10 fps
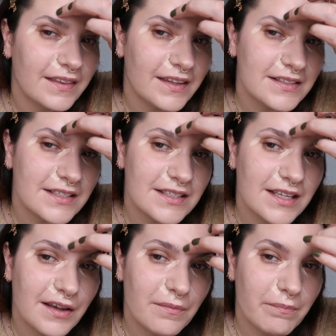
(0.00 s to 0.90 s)
This is
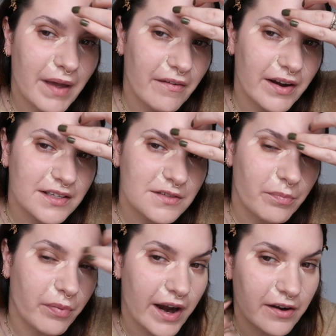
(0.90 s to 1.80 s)
the Merit
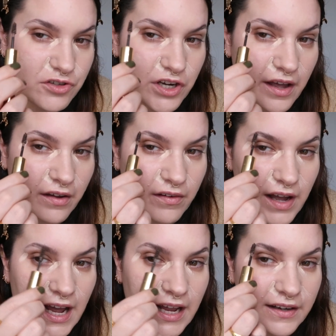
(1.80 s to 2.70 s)
Brow Gel,
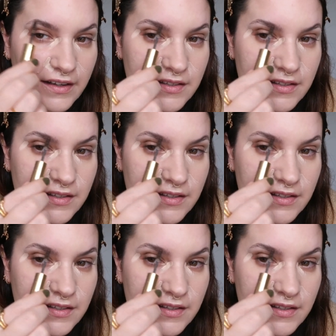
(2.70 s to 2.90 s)
and